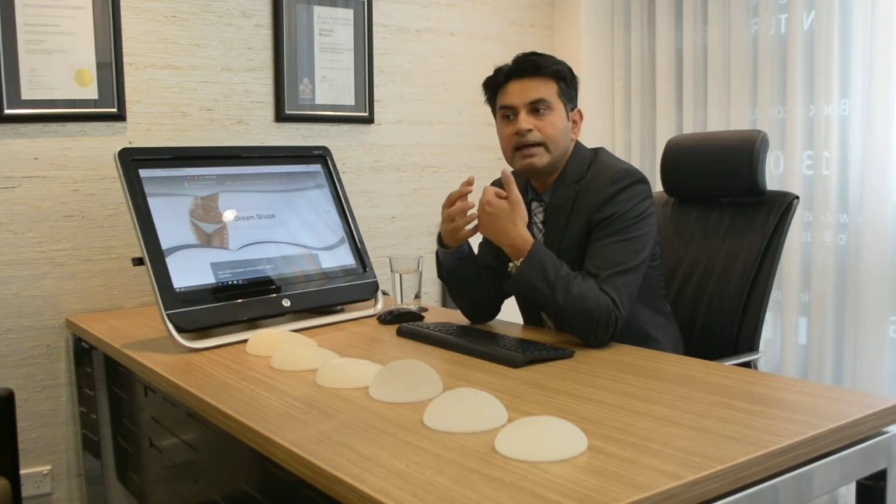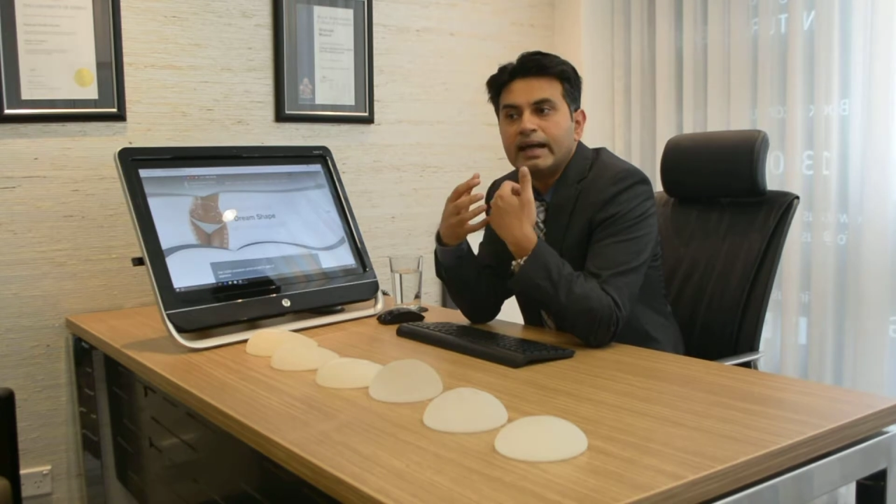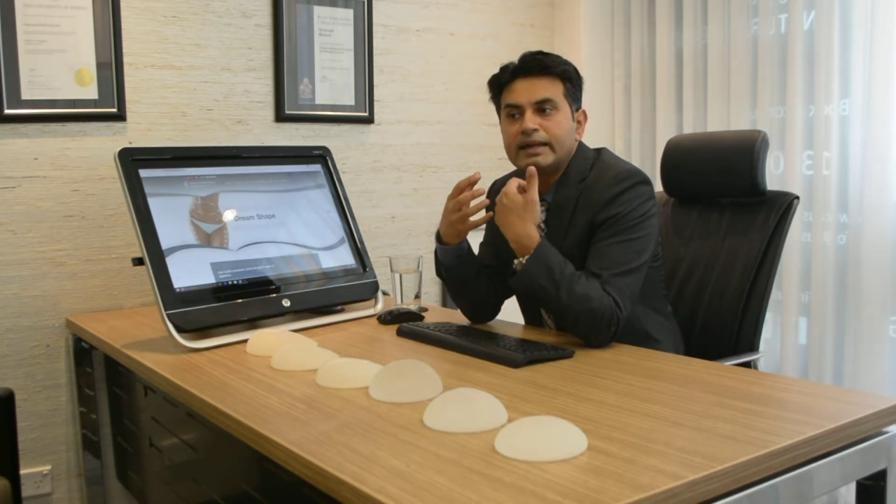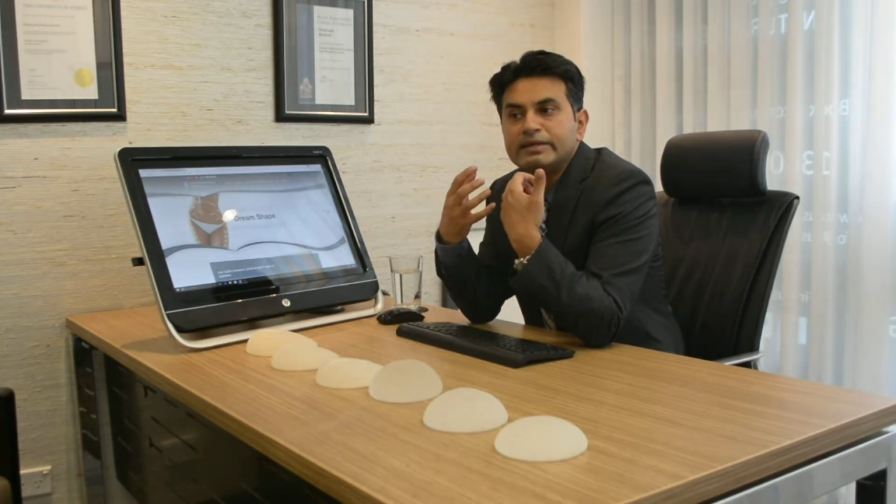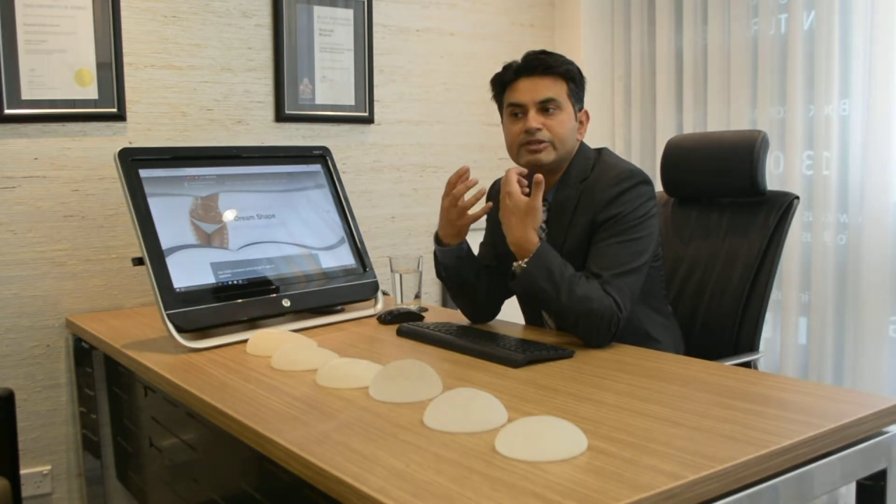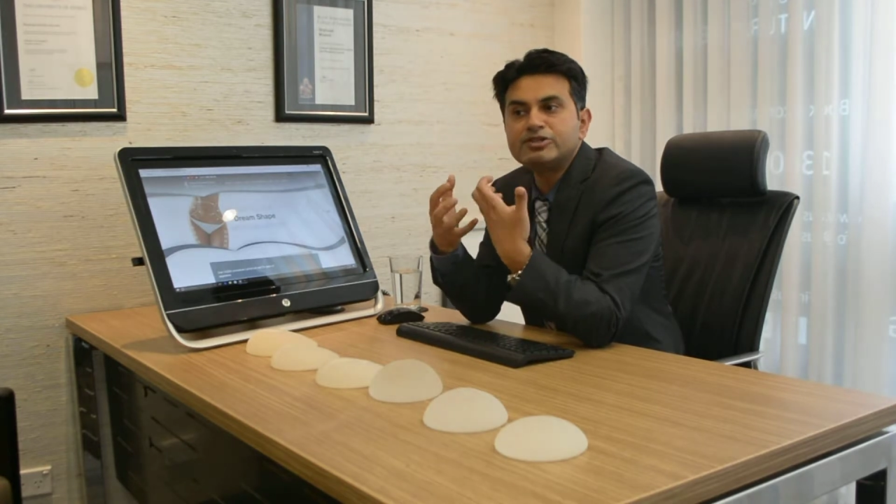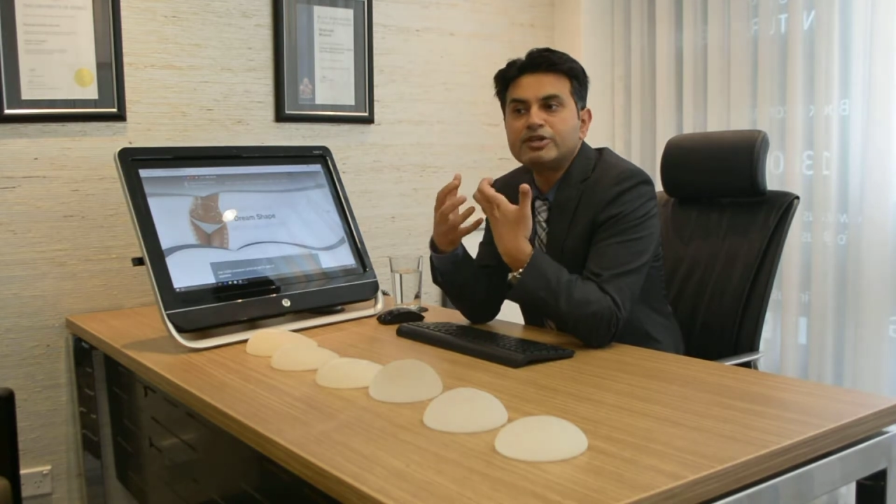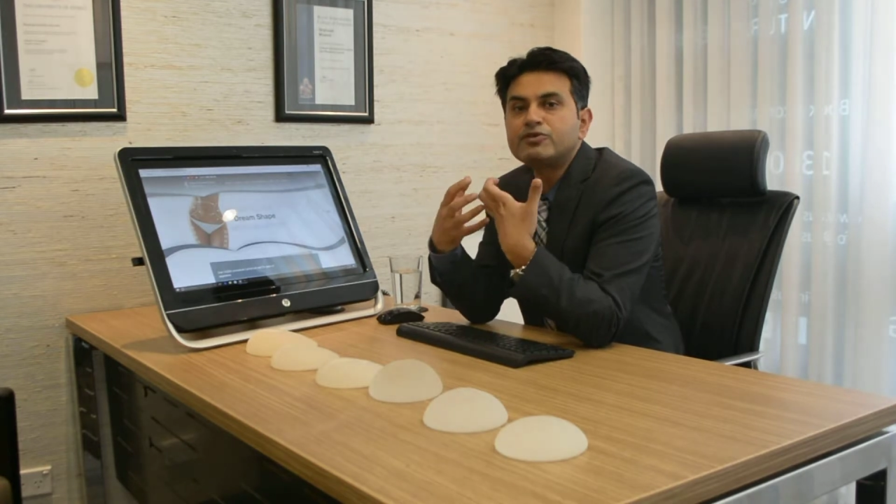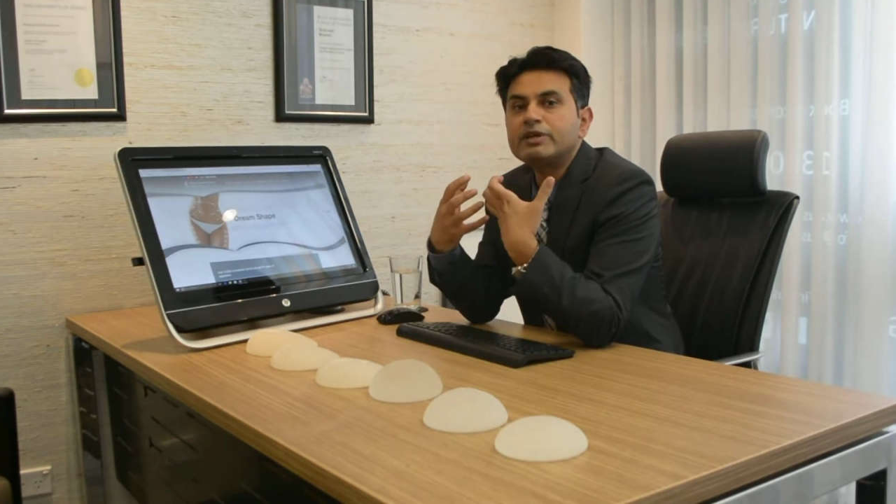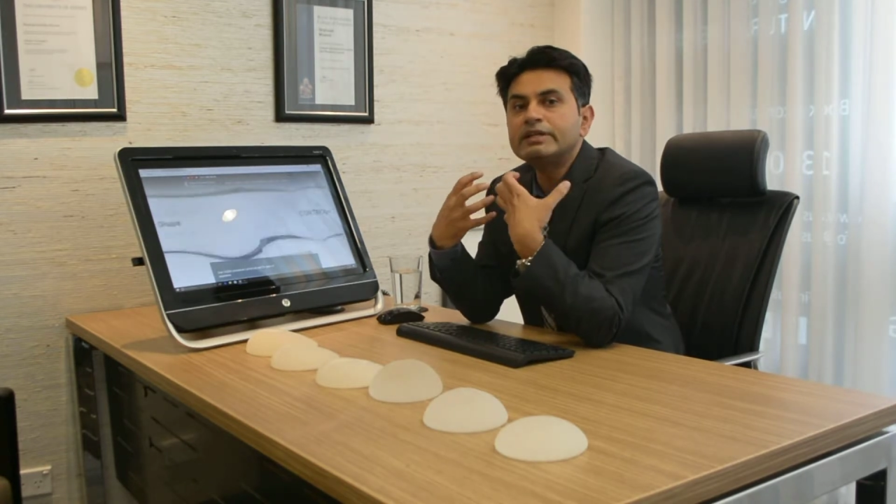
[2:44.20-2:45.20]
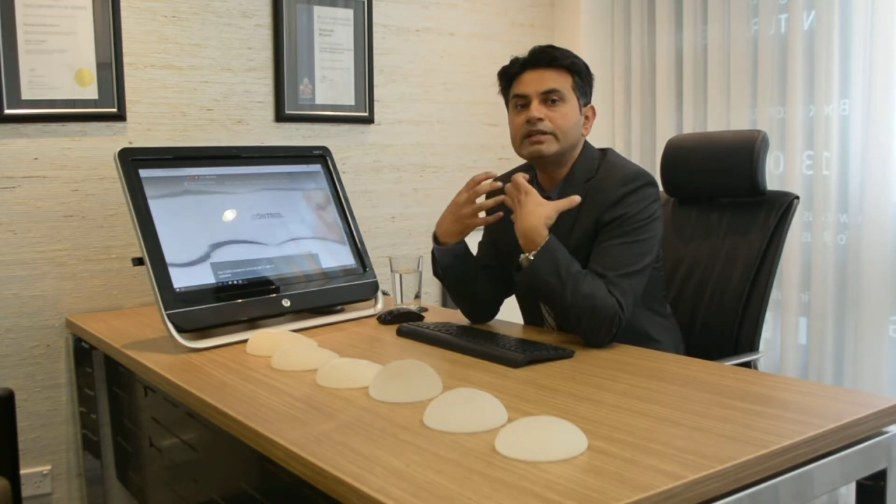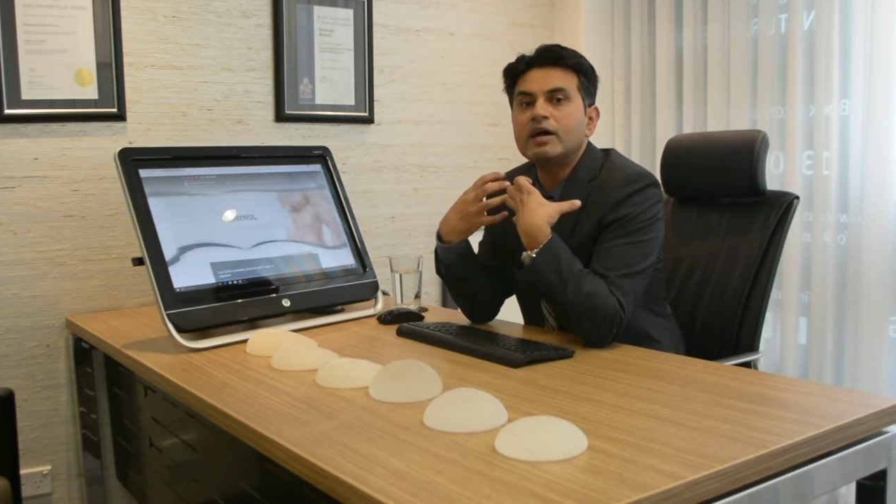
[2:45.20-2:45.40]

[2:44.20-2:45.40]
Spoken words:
and in generally the